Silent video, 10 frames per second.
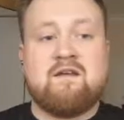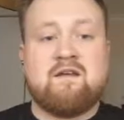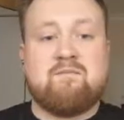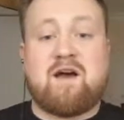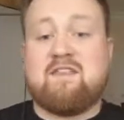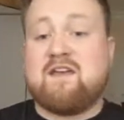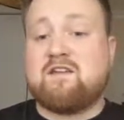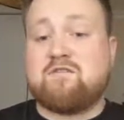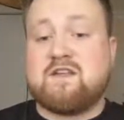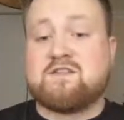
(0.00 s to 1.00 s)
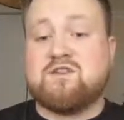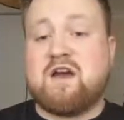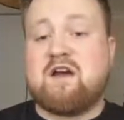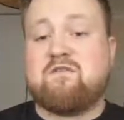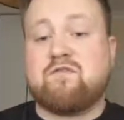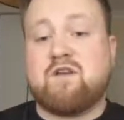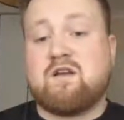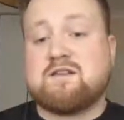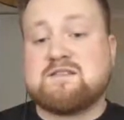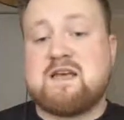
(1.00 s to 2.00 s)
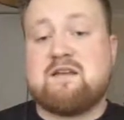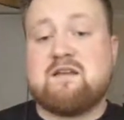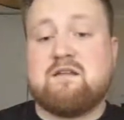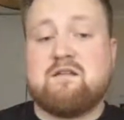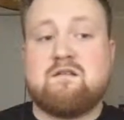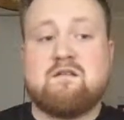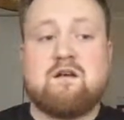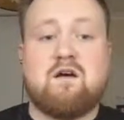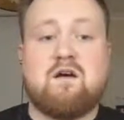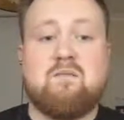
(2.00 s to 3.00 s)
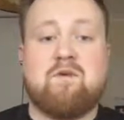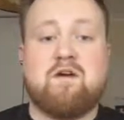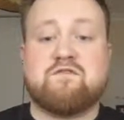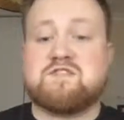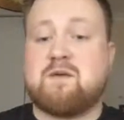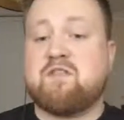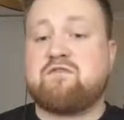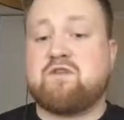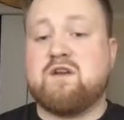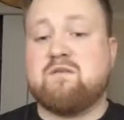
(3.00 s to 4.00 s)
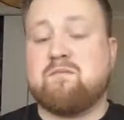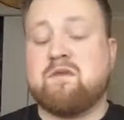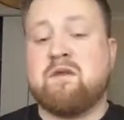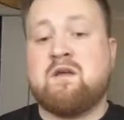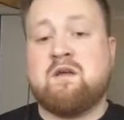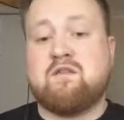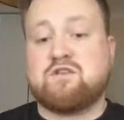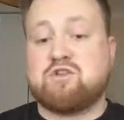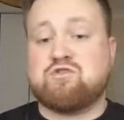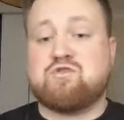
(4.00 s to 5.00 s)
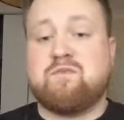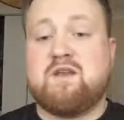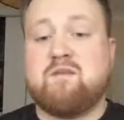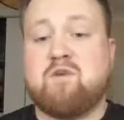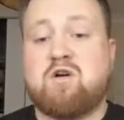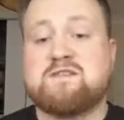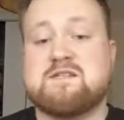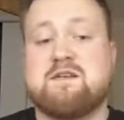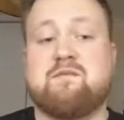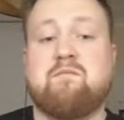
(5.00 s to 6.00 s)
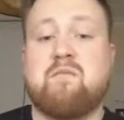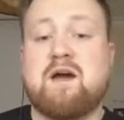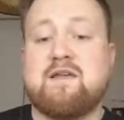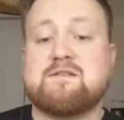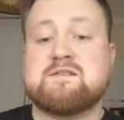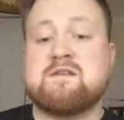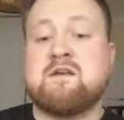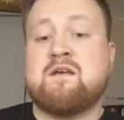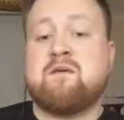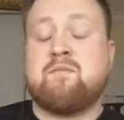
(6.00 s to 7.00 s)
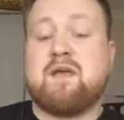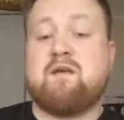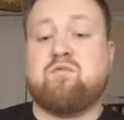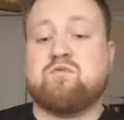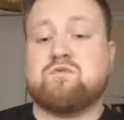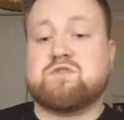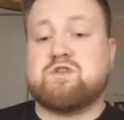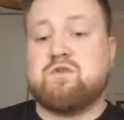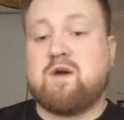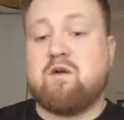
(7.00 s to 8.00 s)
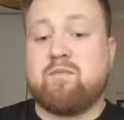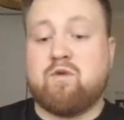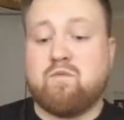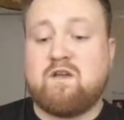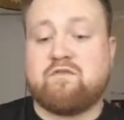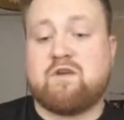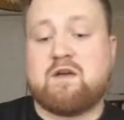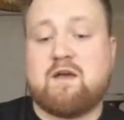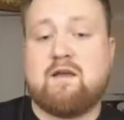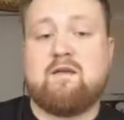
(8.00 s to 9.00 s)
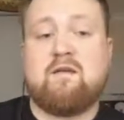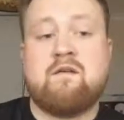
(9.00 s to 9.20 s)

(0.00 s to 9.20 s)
by the end of this, you have an understanding of some of the freedom that social media marketing might be able to help you with, okay?